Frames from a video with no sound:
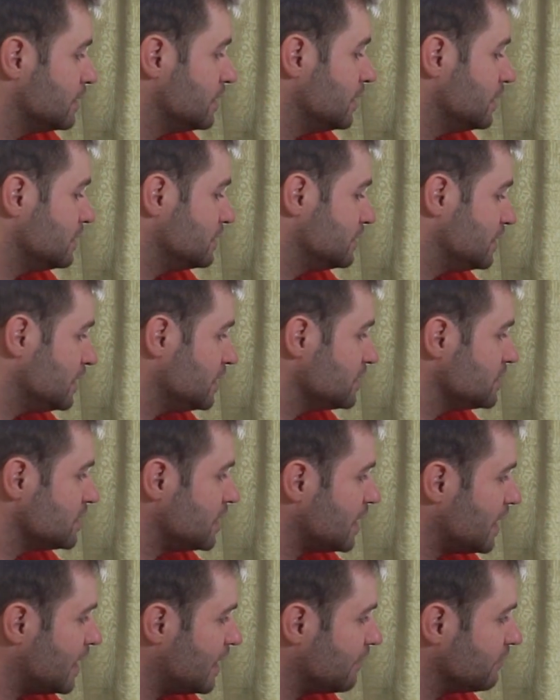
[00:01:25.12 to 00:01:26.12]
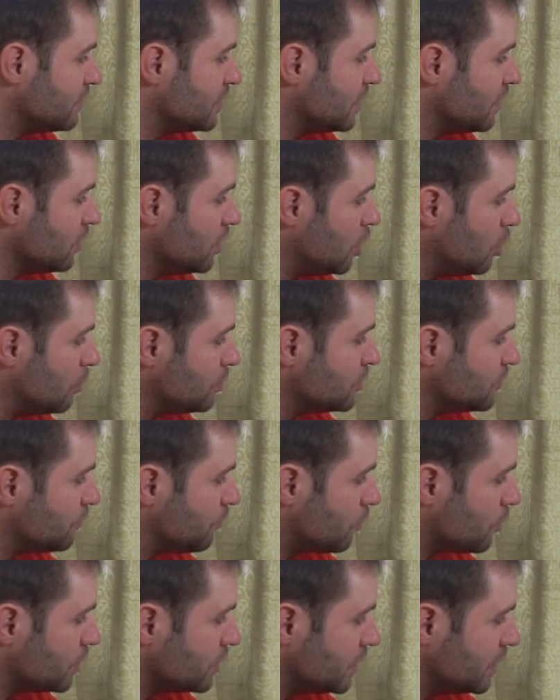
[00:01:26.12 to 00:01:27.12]
it does have the
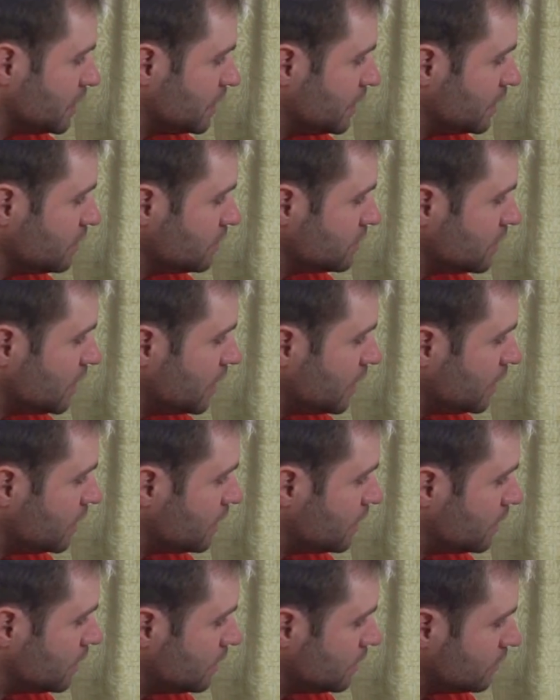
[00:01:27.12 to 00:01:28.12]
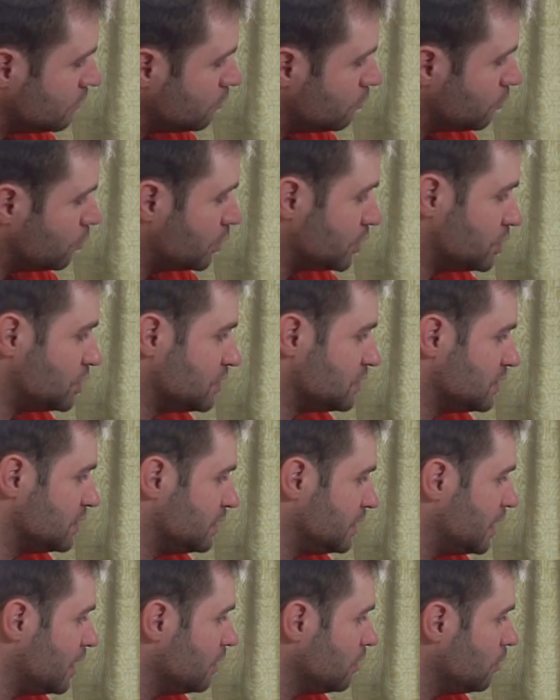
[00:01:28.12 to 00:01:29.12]
lobes for the intake, which
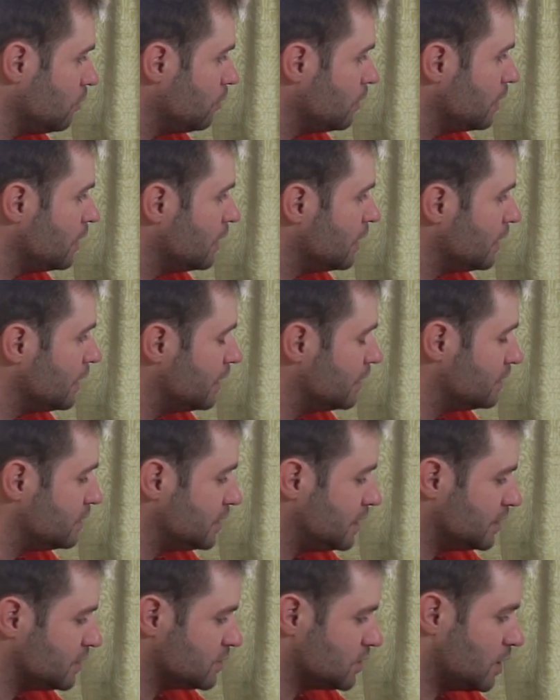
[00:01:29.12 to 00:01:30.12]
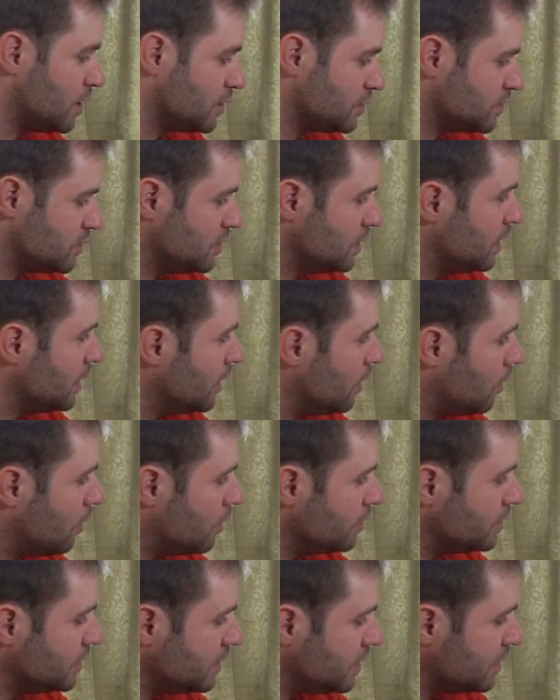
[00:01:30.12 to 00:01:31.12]
is in yellow, and the exhaust.
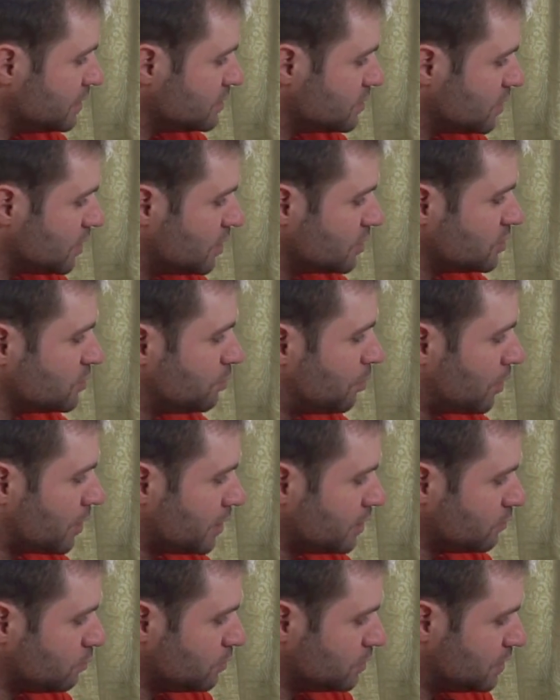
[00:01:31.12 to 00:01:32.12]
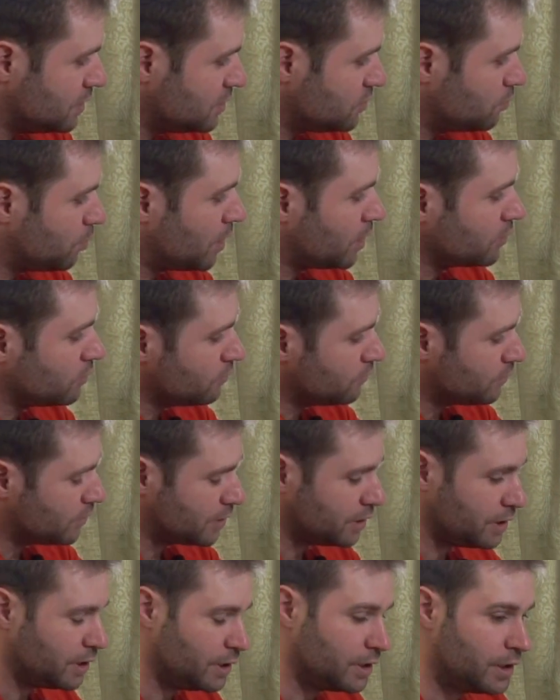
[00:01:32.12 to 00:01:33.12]
On the exhaust part, this part
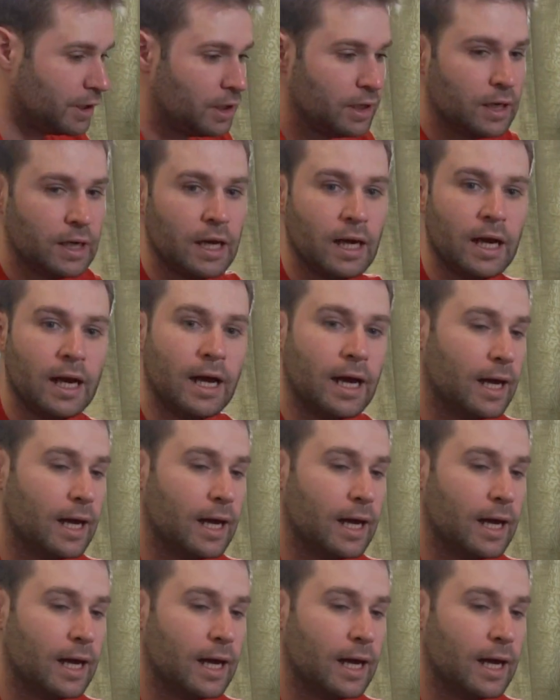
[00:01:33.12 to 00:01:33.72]
over here,